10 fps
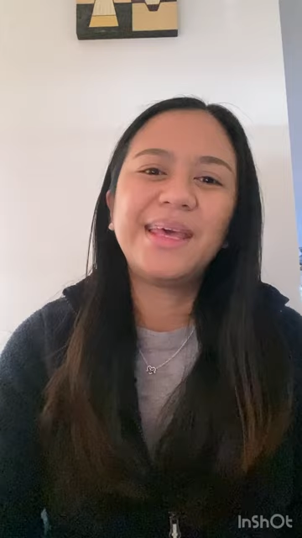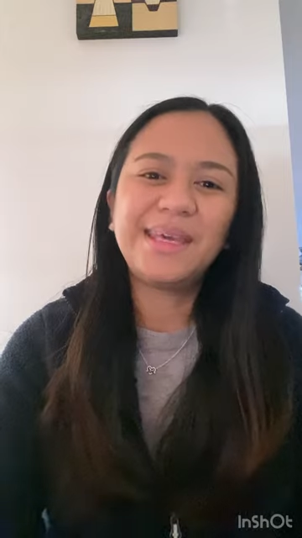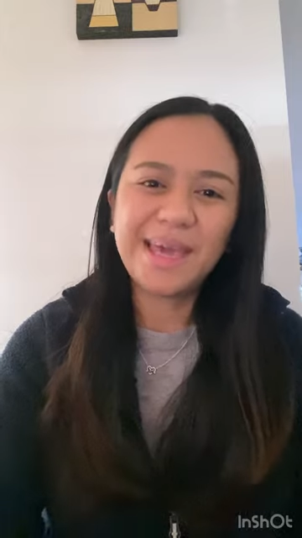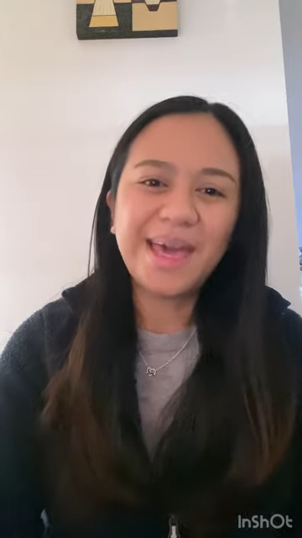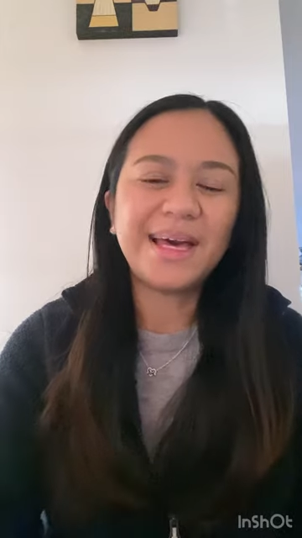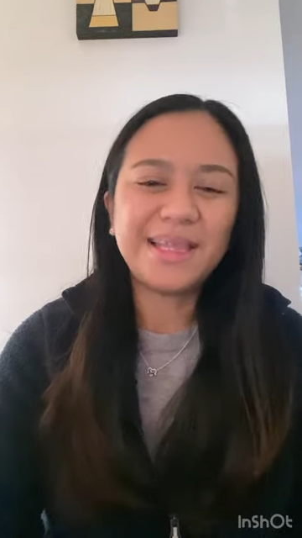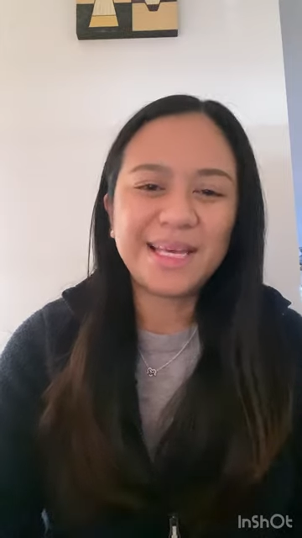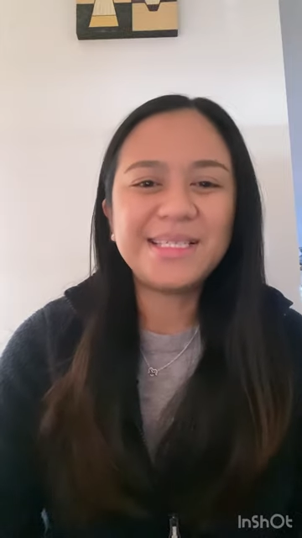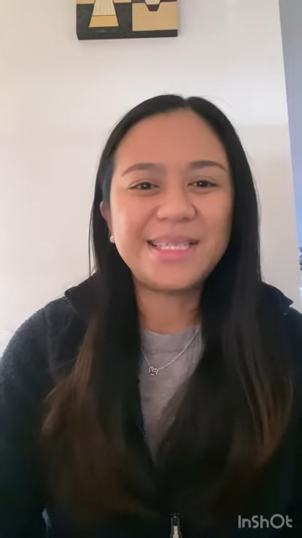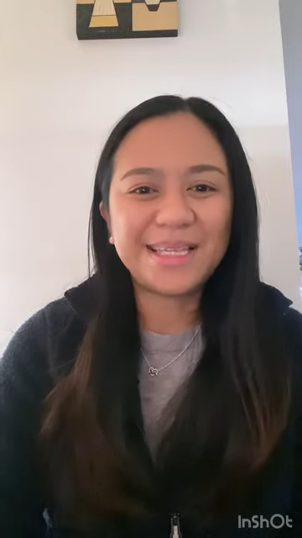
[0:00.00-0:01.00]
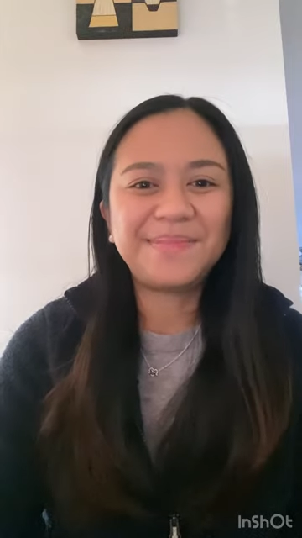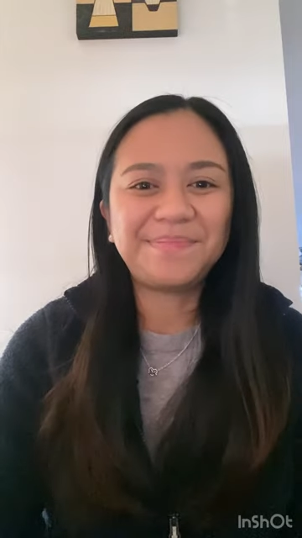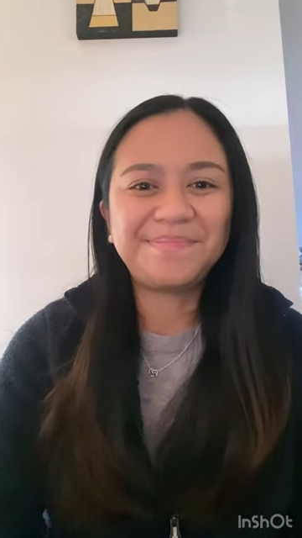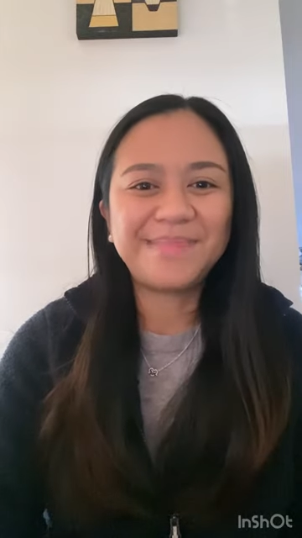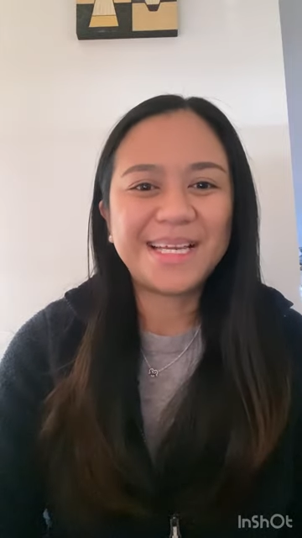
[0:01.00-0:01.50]
yeah, that's it.
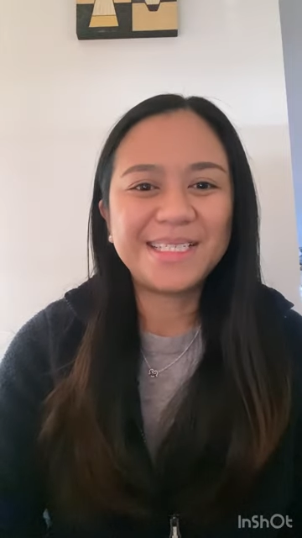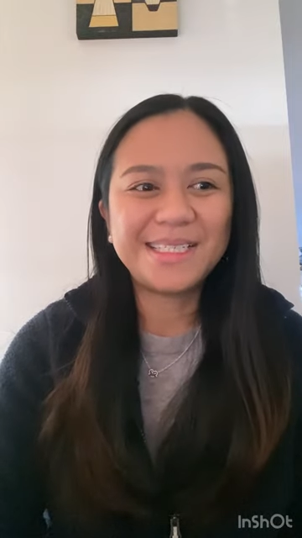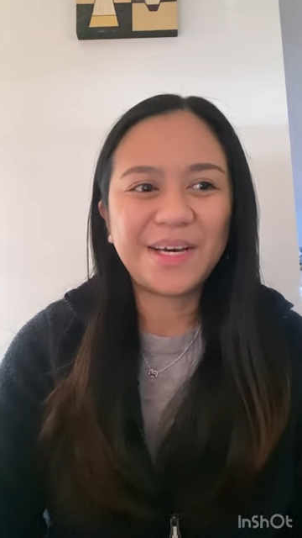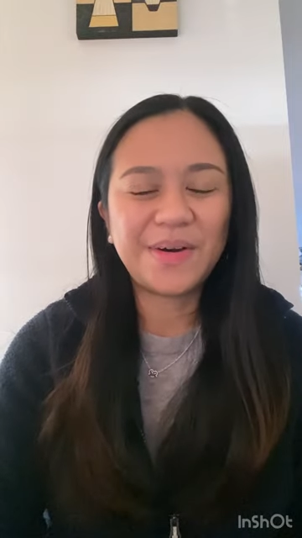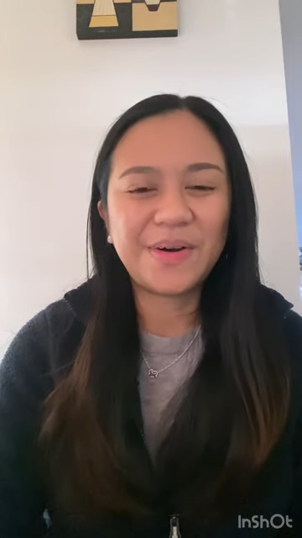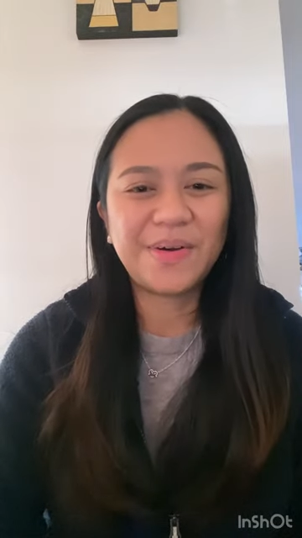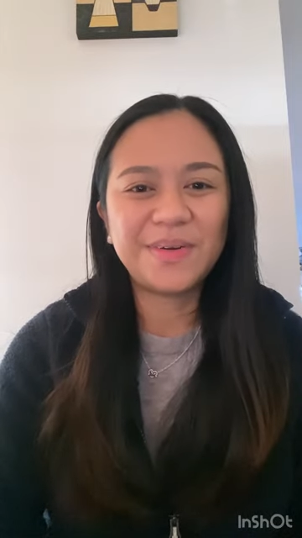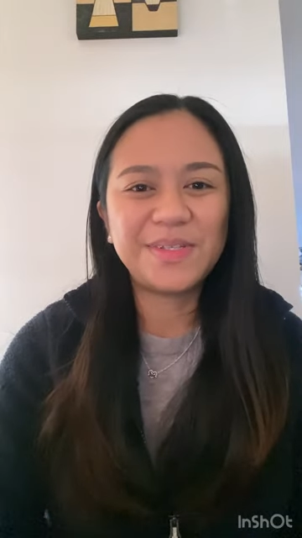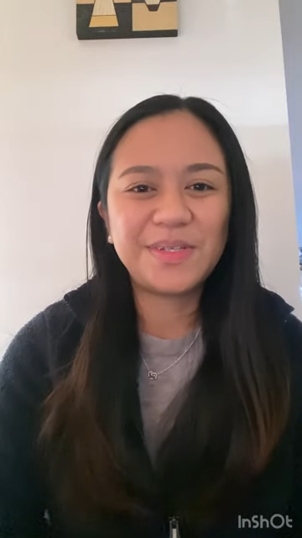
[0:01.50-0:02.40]
So